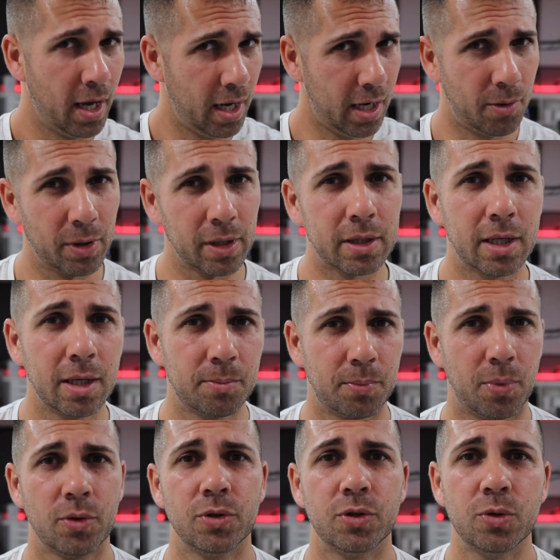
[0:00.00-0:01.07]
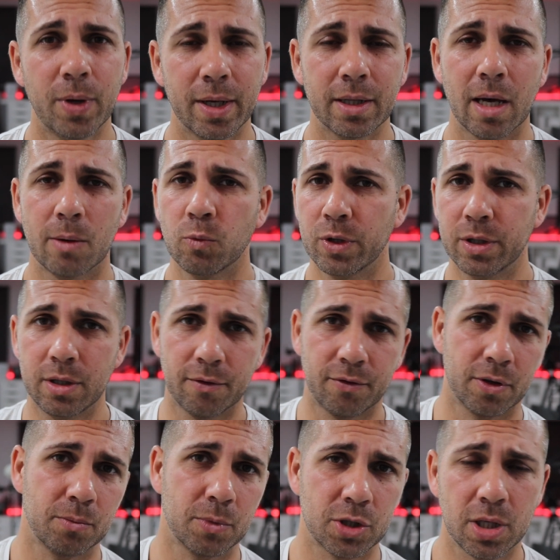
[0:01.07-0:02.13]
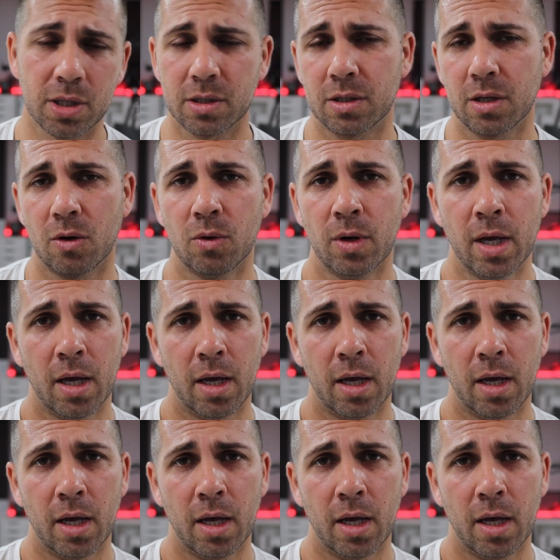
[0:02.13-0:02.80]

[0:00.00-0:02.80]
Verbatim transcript: and I will keep on doing them with different machines so